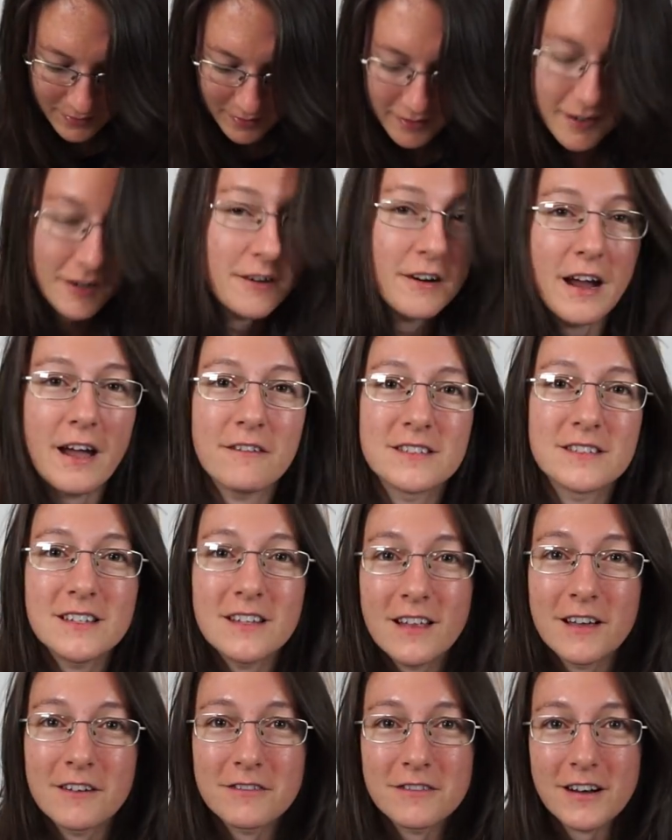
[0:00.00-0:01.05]
The crafty
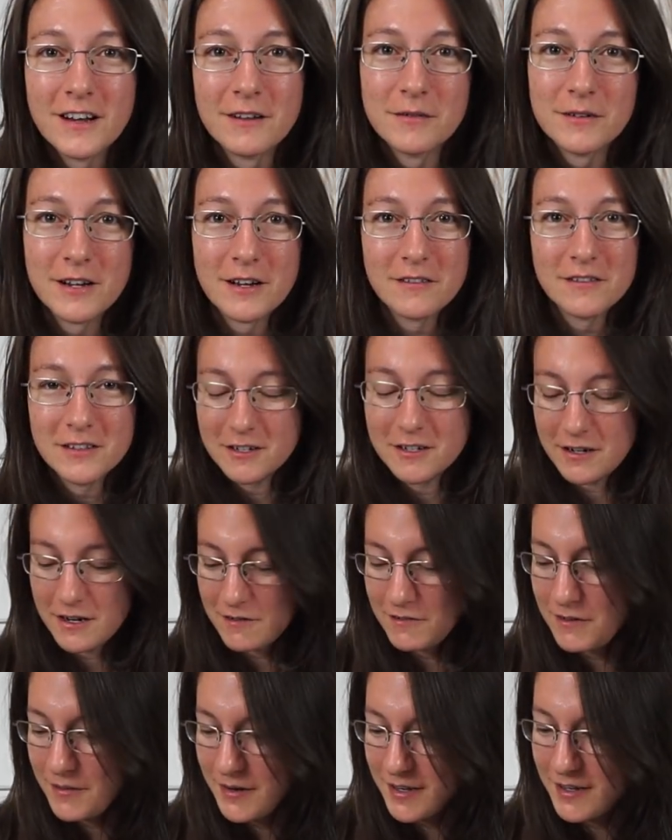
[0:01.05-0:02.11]
life, right? We have glitter
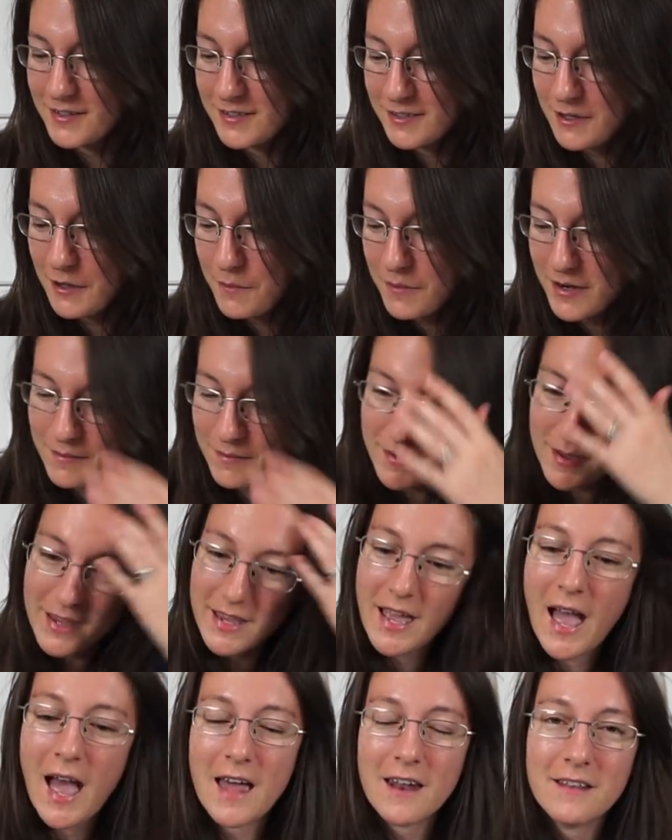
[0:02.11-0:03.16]
everywhere. So I want to make
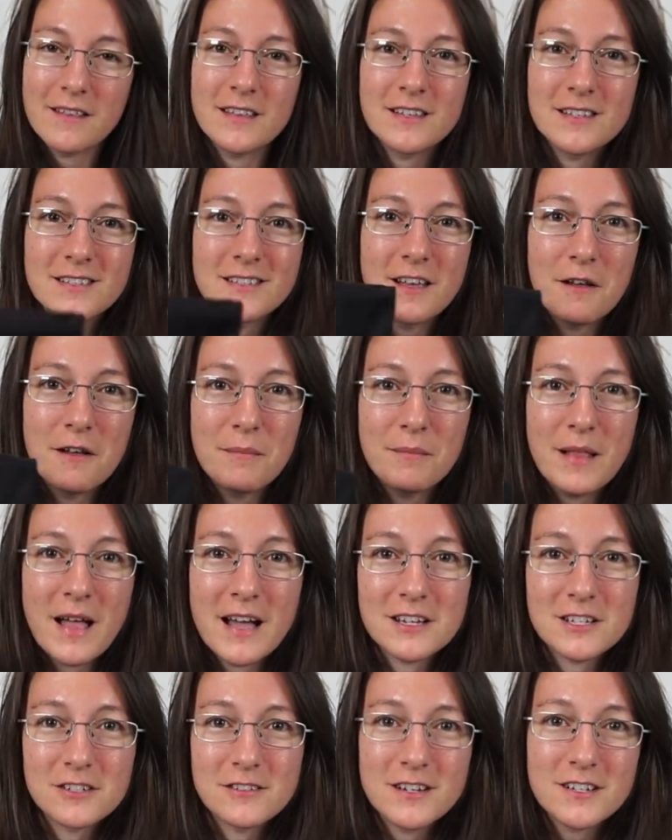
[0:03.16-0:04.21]
it out of this
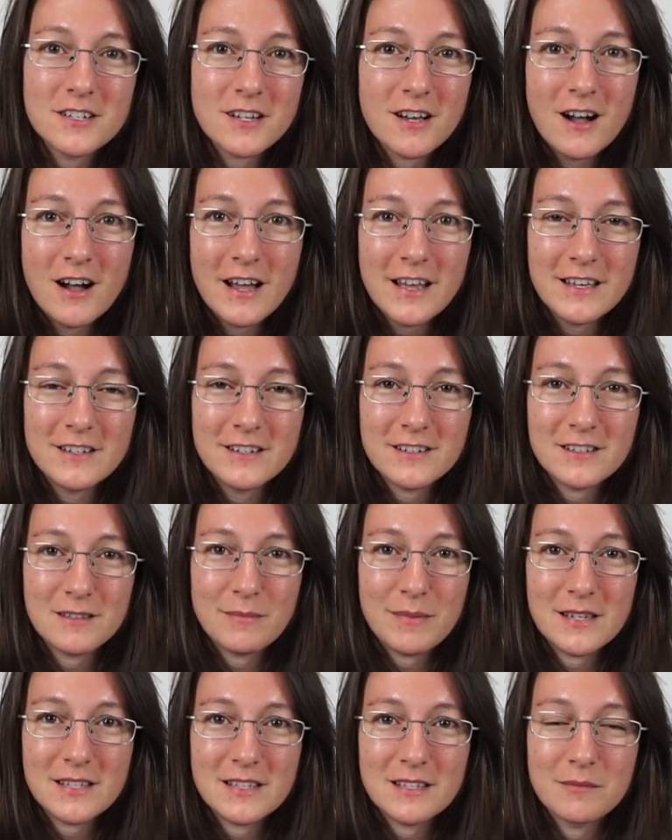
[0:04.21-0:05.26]
black stretch cotton, just a
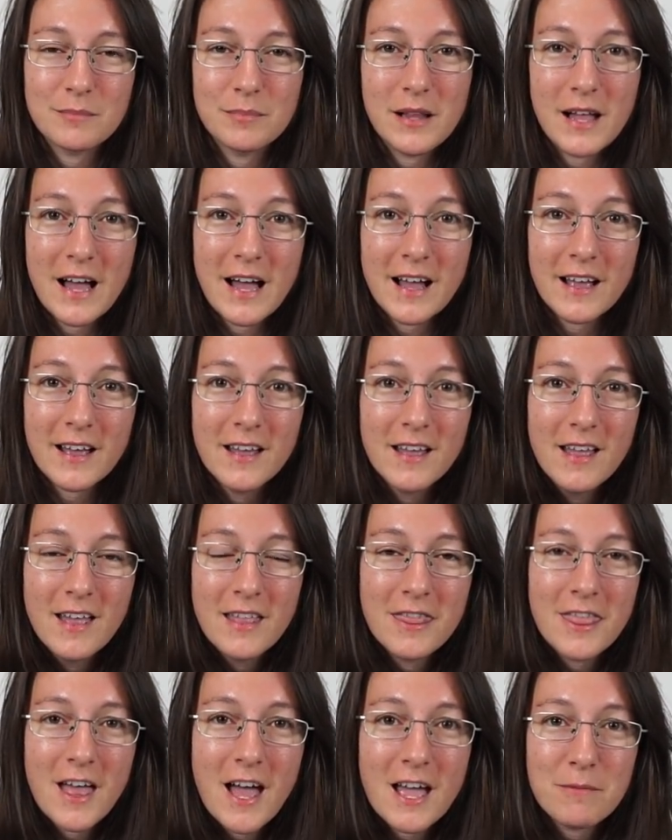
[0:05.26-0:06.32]
basic black
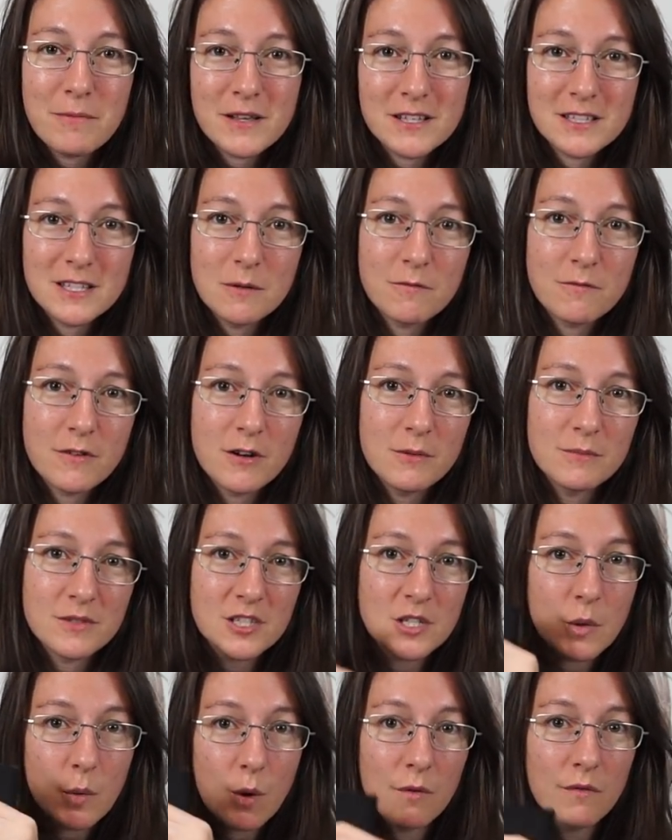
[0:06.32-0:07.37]
that I picked up from
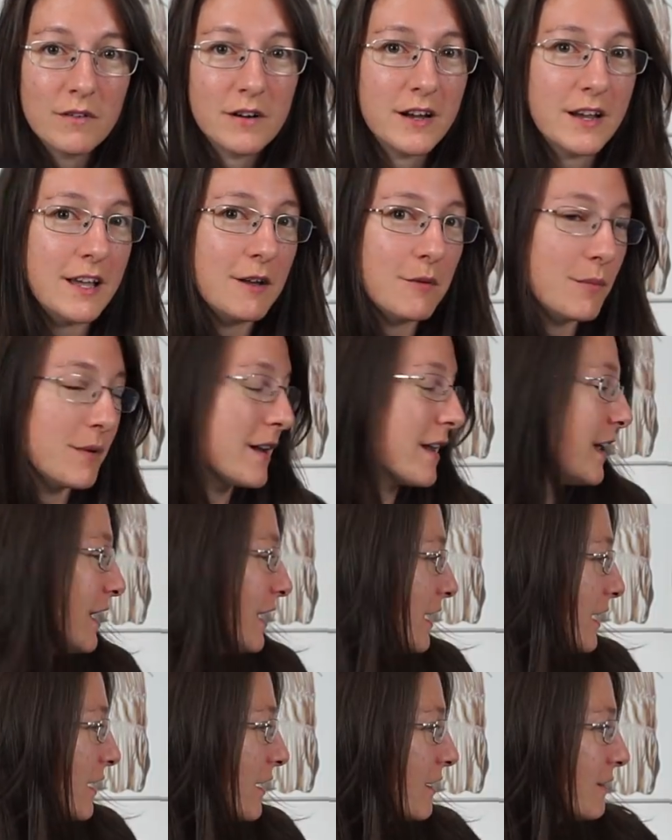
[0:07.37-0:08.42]
Sew Over It when
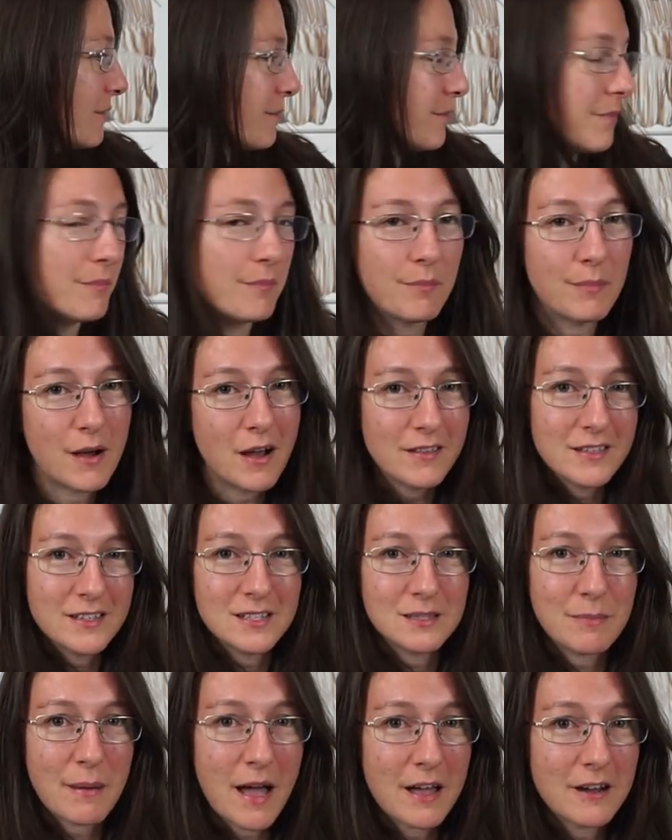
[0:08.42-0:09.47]
I bought
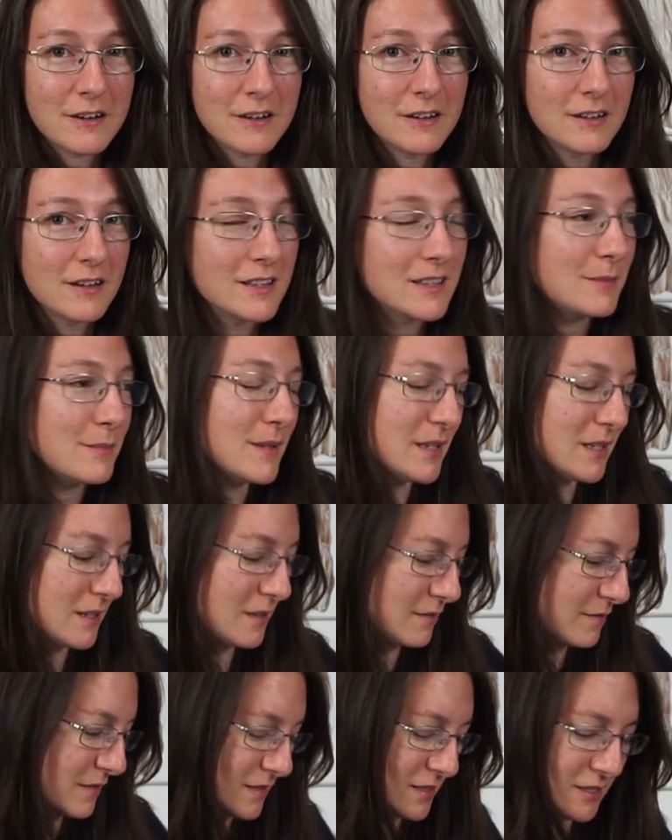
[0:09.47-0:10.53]
this pattern at the
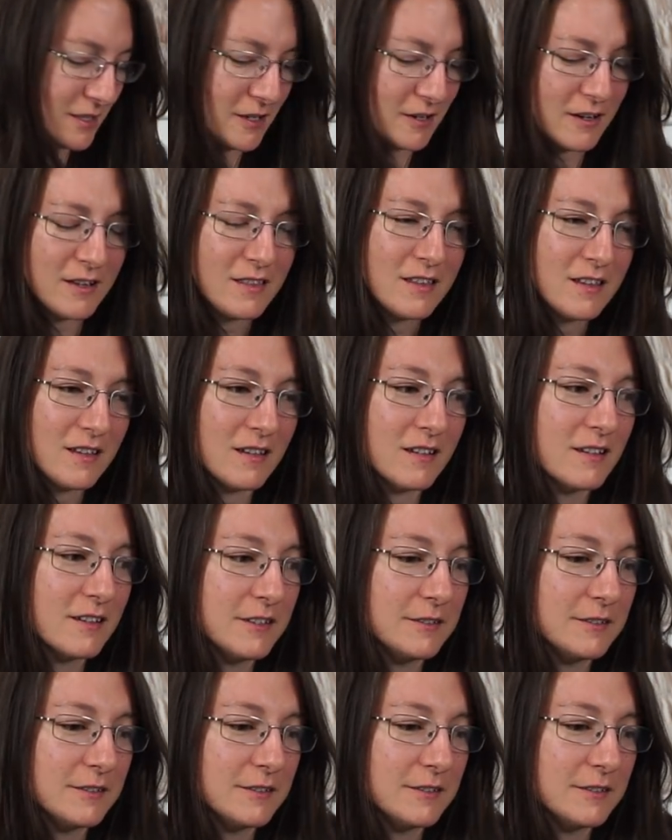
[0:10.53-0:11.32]
beginning of this year, I think.